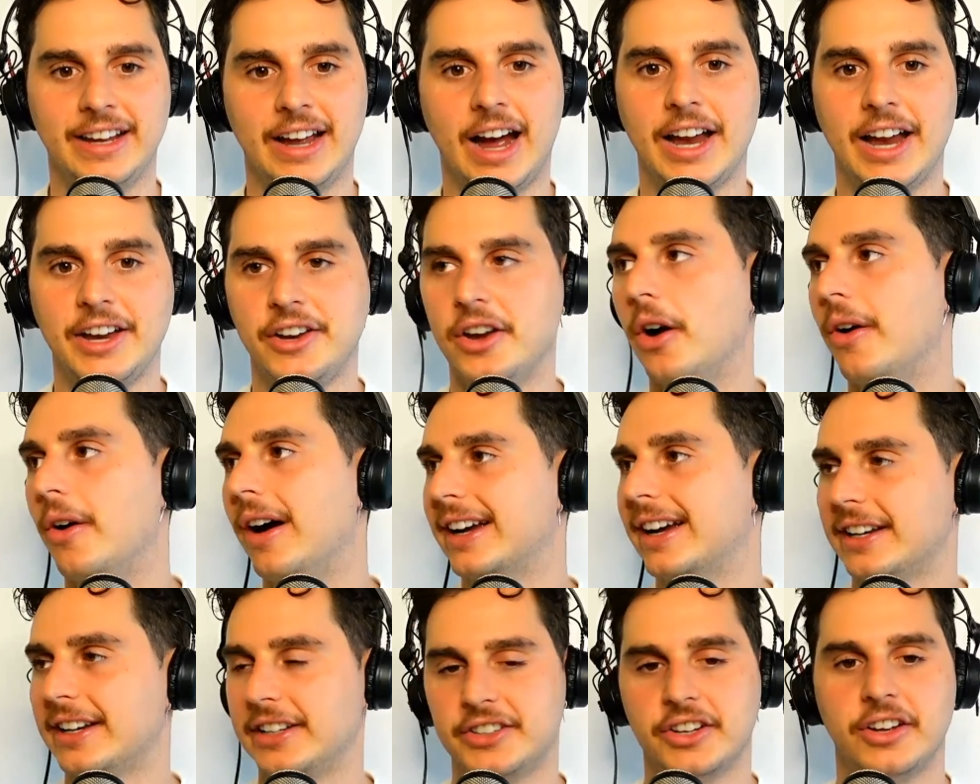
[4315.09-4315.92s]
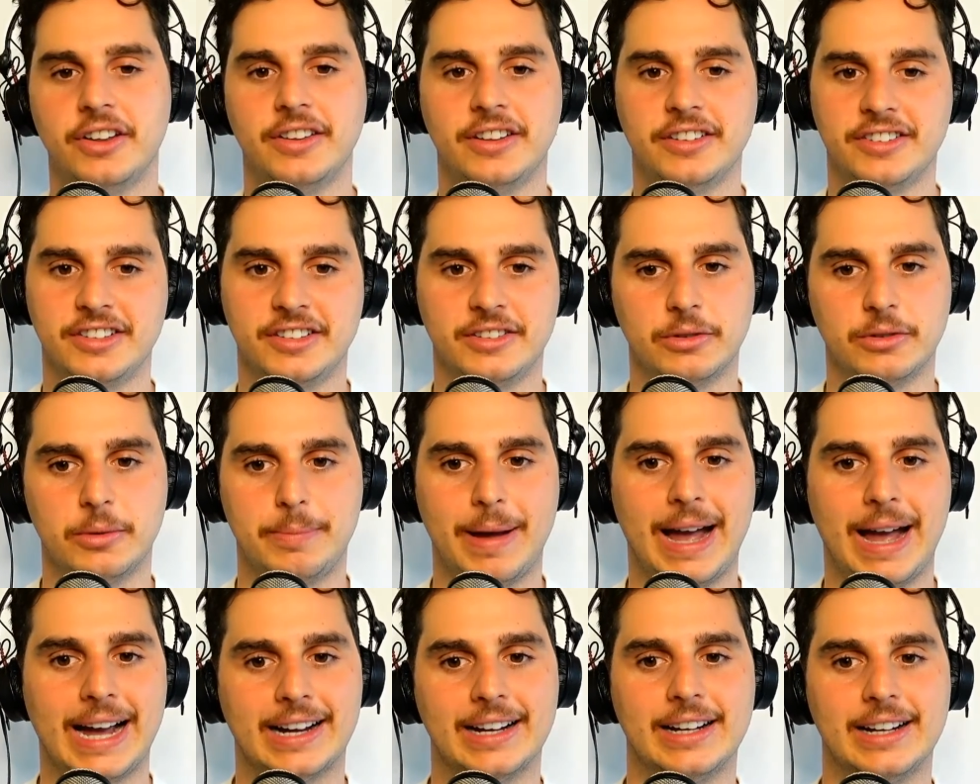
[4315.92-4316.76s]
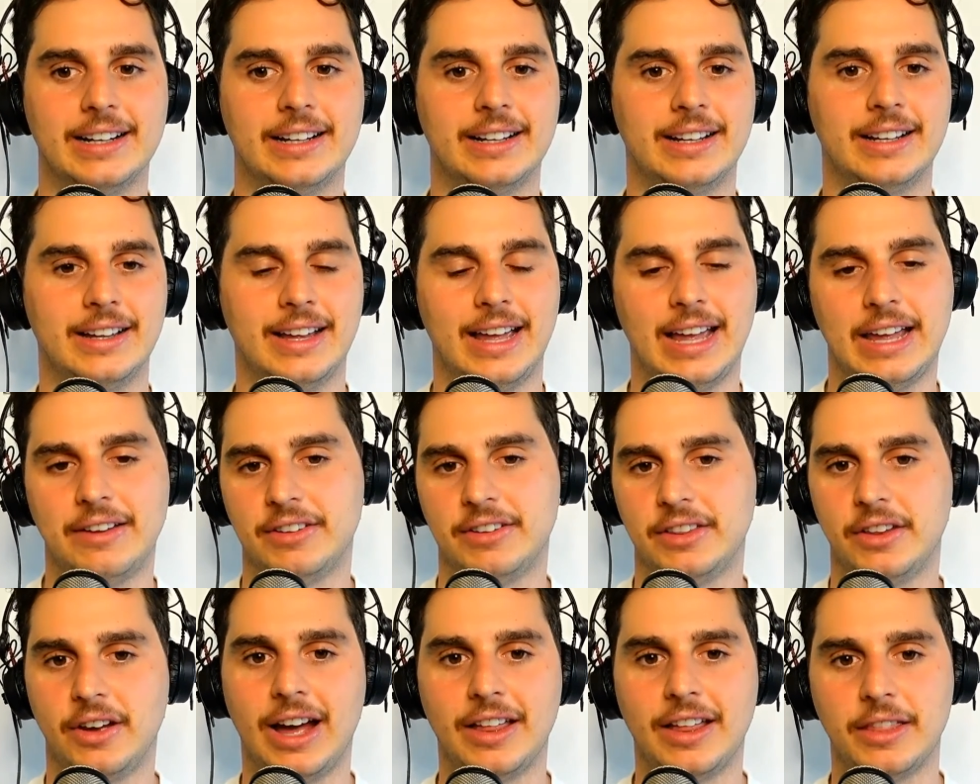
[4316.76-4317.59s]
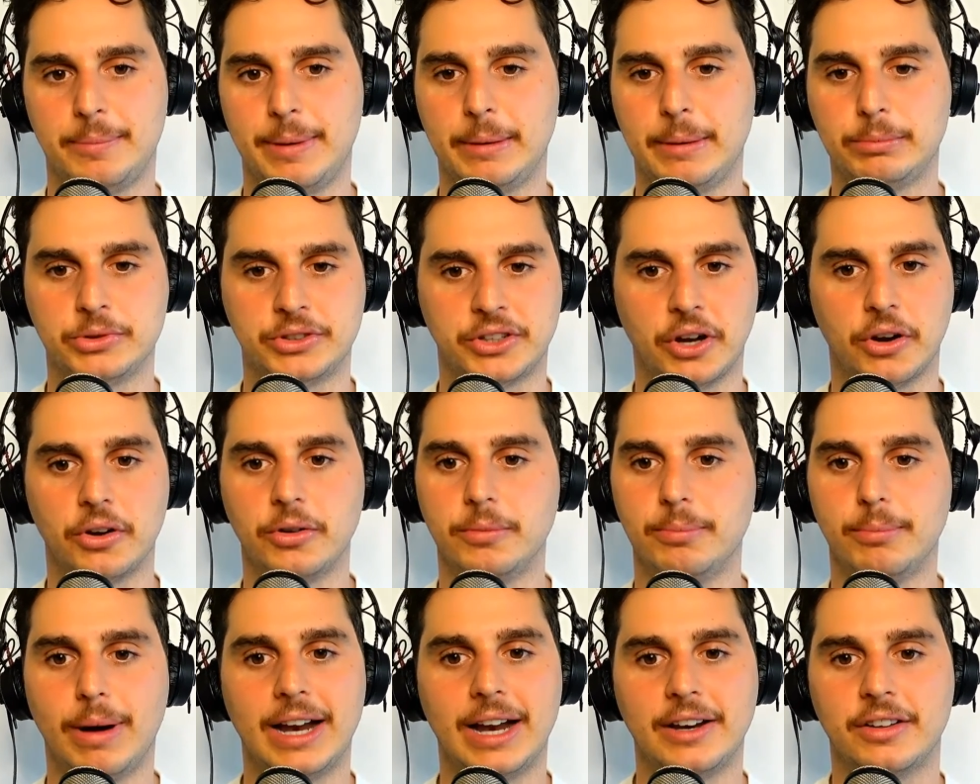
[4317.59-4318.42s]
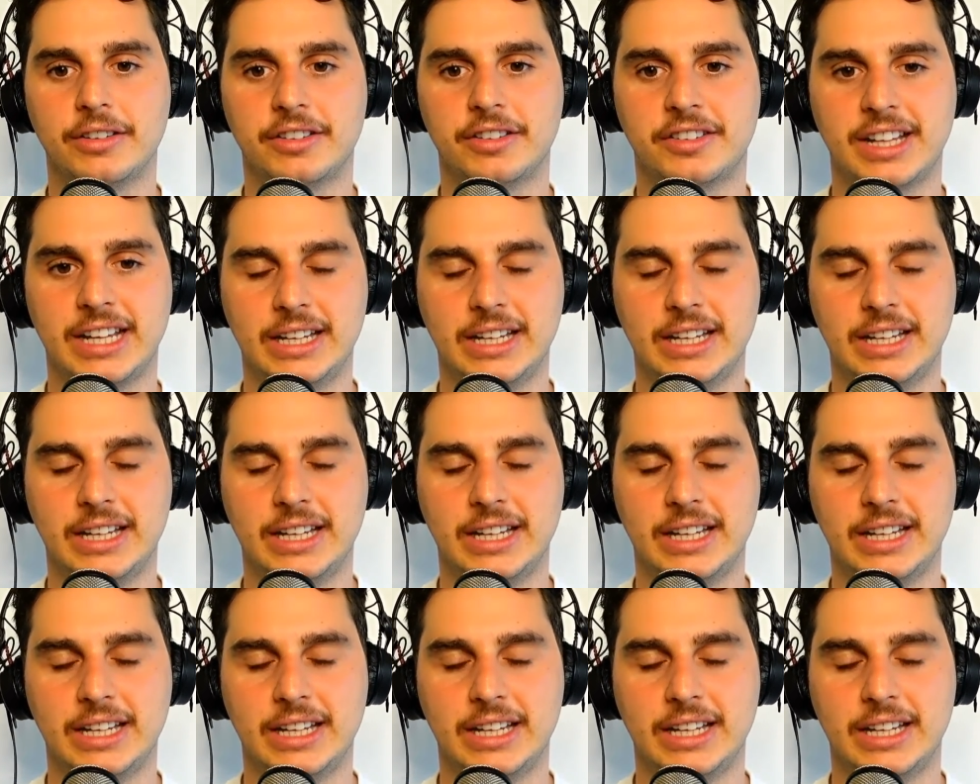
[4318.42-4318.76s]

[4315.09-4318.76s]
I know I can turn this into a banger, even though other people might not see